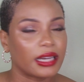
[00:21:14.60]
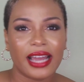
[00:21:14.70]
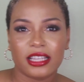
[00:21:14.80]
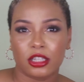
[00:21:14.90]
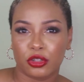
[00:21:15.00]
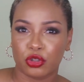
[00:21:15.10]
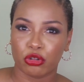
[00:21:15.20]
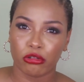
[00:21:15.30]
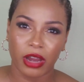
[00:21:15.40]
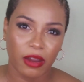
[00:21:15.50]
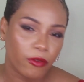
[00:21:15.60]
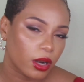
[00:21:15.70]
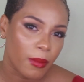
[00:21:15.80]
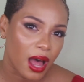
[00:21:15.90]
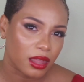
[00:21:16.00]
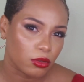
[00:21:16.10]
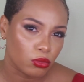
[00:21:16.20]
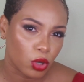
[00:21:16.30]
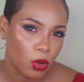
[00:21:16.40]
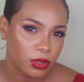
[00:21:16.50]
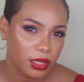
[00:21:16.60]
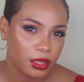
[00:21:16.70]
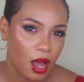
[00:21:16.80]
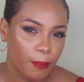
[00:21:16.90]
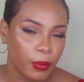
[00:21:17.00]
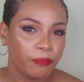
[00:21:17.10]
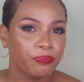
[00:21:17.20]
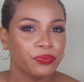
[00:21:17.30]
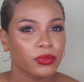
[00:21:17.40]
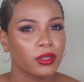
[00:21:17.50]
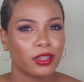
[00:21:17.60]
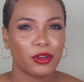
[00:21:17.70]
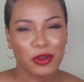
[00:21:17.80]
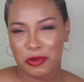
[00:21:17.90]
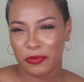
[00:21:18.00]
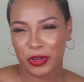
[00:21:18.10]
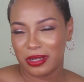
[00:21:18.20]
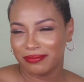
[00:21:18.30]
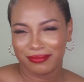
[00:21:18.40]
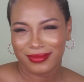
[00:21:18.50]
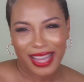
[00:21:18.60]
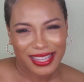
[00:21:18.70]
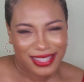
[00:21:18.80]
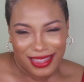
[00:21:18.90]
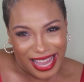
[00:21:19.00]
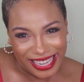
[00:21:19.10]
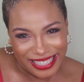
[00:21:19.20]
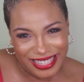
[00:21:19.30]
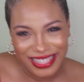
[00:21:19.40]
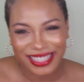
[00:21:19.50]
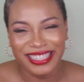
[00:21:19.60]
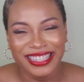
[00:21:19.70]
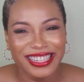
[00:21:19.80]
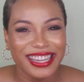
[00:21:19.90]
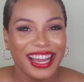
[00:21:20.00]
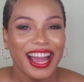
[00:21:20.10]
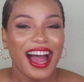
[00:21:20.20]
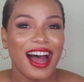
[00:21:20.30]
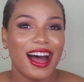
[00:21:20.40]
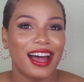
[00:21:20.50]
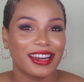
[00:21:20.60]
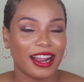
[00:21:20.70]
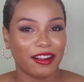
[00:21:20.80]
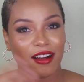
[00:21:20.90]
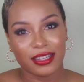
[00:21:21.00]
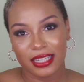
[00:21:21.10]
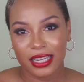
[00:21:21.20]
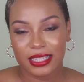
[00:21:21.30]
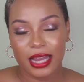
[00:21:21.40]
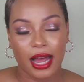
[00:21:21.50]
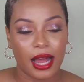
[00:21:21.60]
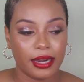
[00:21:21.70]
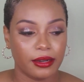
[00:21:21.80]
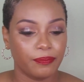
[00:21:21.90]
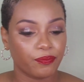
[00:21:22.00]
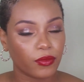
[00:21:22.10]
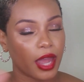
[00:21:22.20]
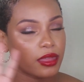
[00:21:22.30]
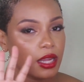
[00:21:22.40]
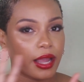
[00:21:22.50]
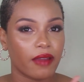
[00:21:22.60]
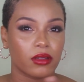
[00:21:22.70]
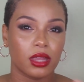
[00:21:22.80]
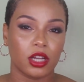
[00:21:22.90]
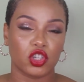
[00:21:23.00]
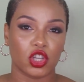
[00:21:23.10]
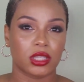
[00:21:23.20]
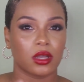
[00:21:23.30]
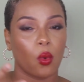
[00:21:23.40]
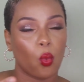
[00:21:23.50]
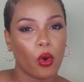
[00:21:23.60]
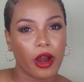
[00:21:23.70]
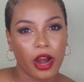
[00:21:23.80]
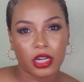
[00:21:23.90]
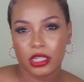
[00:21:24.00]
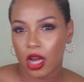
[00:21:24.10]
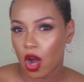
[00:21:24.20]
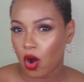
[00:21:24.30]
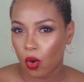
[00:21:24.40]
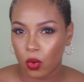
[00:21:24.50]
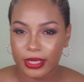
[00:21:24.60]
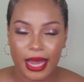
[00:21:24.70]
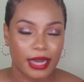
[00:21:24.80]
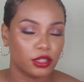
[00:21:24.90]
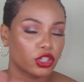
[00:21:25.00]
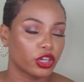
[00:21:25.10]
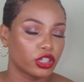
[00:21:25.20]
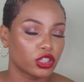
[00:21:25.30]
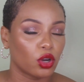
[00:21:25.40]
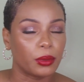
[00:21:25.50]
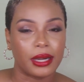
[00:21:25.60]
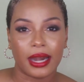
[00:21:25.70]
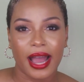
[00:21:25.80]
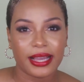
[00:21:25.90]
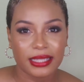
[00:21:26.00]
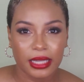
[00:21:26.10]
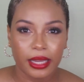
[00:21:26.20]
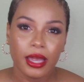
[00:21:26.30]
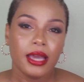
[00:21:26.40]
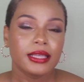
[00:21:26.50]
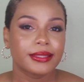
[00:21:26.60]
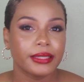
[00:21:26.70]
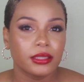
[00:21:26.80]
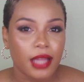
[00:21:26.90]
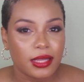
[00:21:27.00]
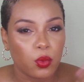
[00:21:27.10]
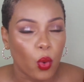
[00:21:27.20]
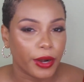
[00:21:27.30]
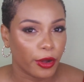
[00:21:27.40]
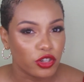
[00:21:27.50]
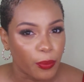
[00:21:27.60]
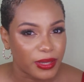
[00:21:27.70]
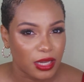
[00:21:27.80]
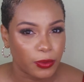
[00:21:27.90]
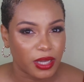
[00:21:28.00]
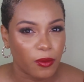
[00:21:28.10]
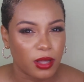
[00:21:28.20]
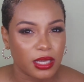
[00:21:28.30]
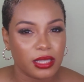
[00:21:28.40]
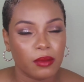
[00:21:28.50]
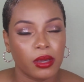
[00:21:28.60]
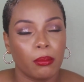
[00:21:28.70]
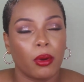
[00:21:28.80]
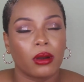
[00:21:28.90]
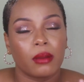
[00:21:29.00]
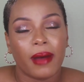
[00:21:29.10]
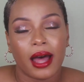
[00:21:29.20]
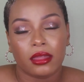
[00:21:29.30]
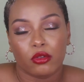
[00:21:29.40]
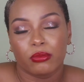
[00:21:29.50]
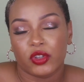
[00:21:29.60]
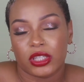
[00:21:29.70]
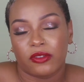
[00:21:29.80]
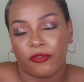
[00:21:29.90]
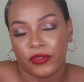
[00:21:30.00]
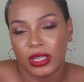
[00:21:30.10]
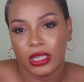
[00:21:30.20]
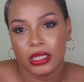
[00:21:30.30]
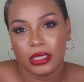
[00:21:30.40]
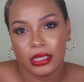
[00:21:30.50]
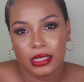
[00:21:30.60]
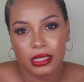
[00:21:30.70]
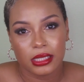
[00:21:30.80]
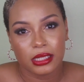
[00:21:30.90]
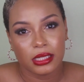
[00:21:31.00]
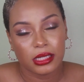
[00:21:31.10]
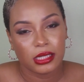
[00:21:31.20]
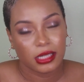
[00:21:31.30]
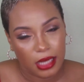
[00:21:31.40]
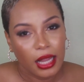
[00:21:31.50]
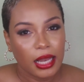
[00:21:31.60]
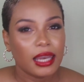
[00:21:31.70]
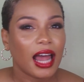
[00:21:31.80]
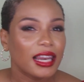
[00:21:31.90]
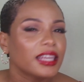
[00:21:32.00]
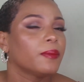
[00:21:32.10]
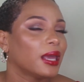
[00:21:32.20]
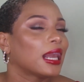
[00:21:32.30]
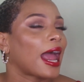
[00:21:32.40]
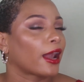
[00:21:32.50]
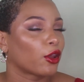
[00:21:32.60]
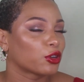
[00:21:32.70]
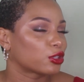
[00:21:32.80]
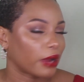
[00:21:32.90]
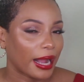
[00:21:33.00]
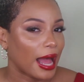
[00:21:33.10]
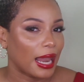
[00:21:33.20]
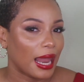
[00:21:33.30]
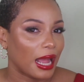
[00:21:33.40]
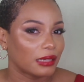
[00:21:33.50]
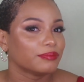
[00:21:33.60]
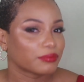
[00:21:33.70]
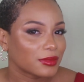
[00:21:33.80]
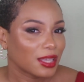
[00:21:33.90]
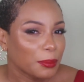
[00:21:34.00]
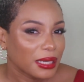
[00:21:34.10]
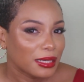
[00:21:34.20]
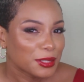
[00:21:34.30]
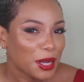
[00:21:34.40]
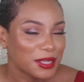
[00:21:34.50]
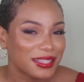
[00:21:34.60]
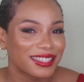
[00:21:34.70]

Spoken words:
a nice little tray for the bathroom countertop, you know, for aesthetics. And I got it, and I think everything just worked out and turned out nicely. Still not 100% what I wanted it to be, but the bathroom just feels a little bit like luxury, I can't lie. To me it does.